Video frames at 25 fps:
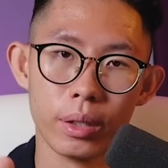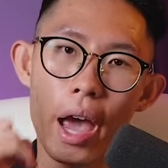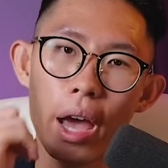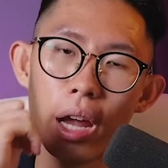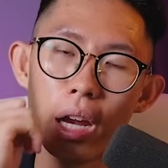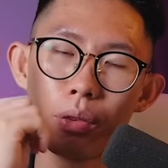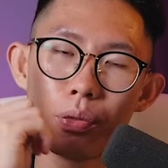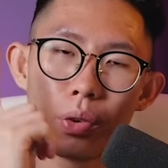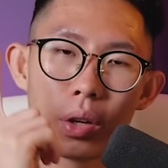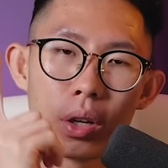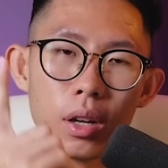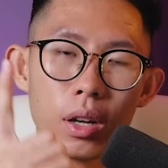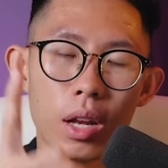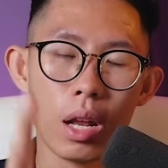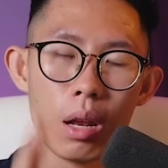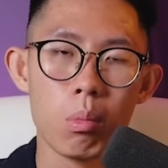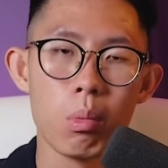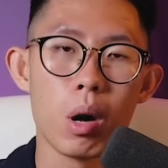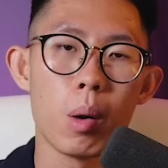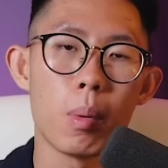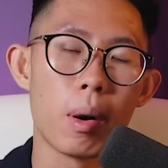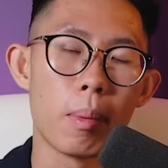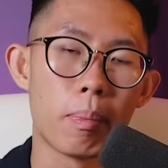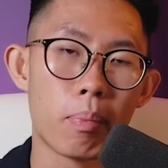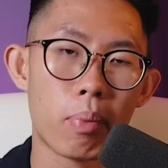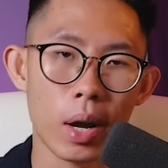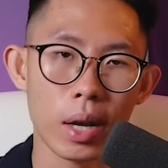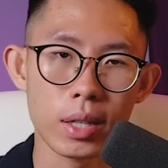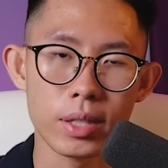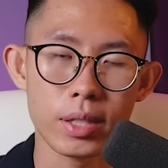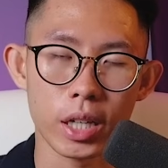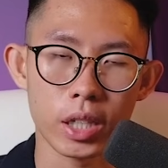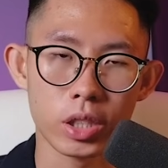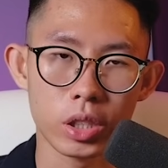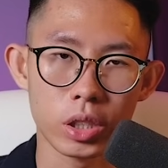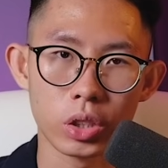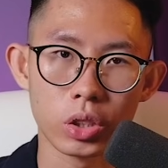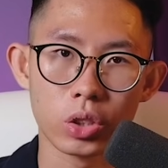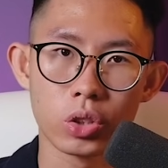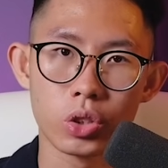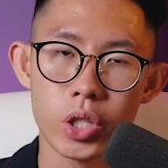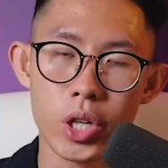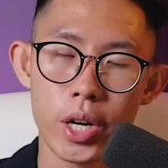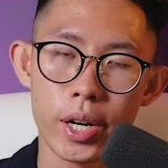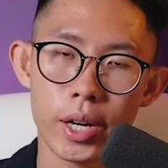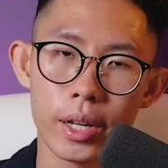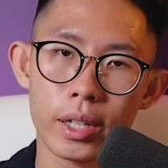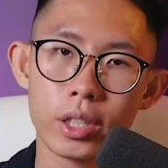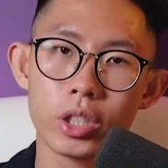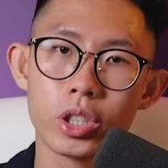And if you want to learn more about price action
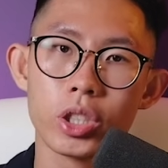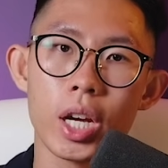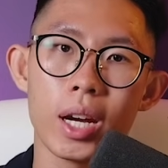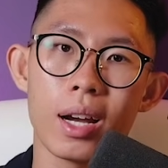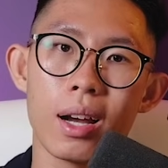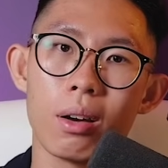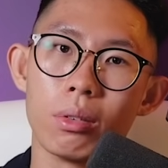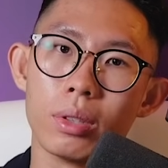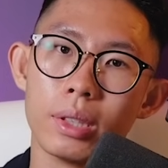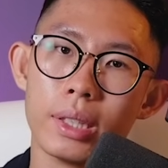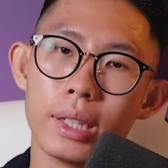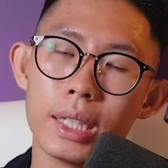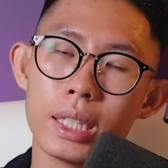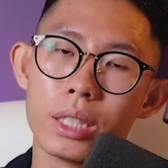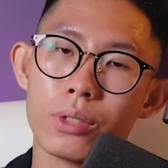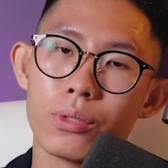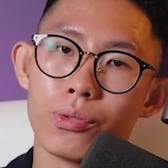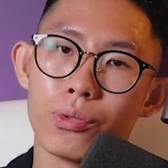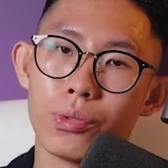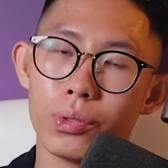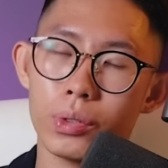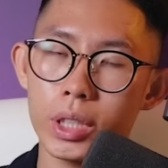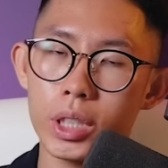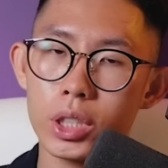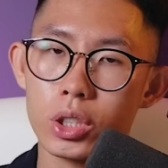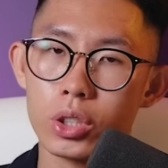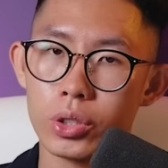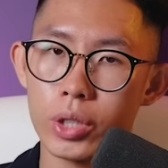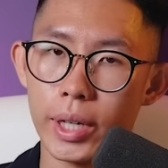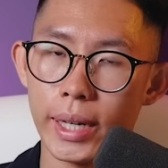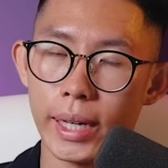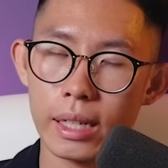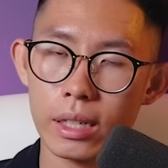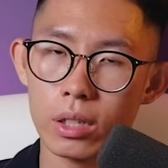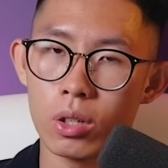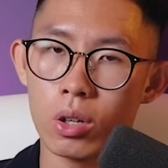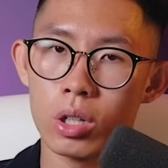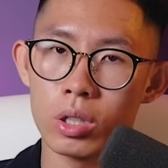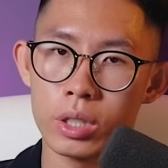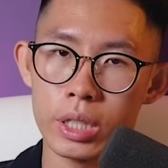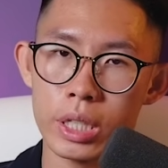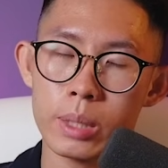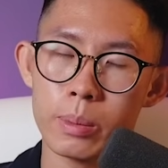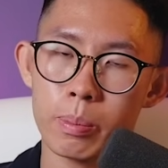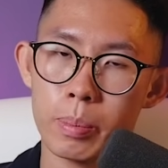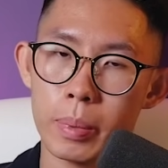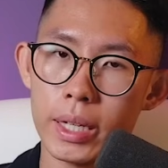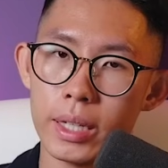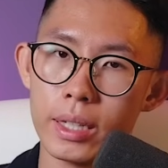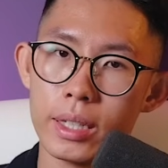trading, check out this free trading courses
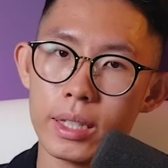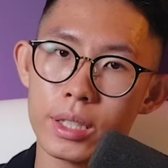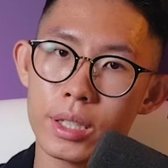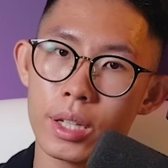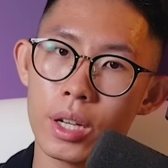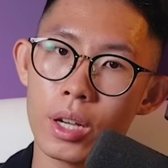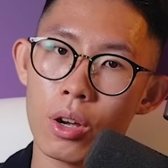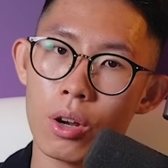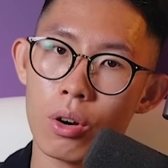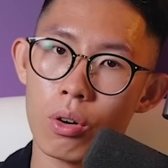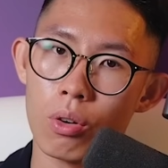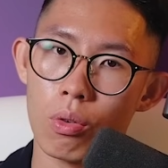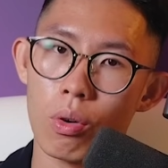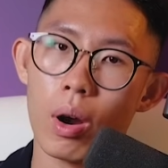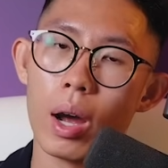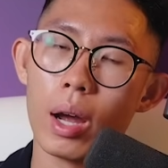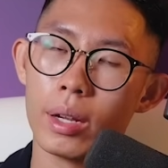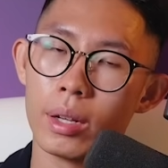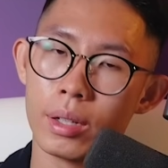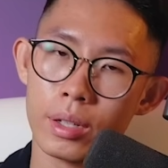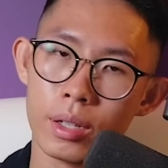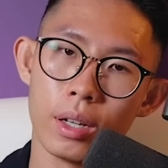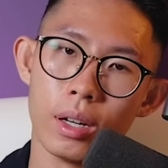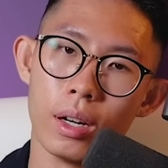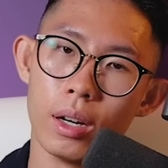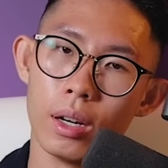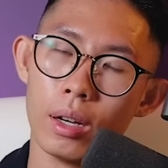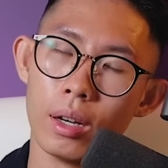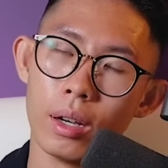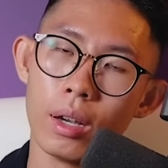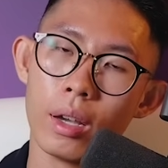playlist right here.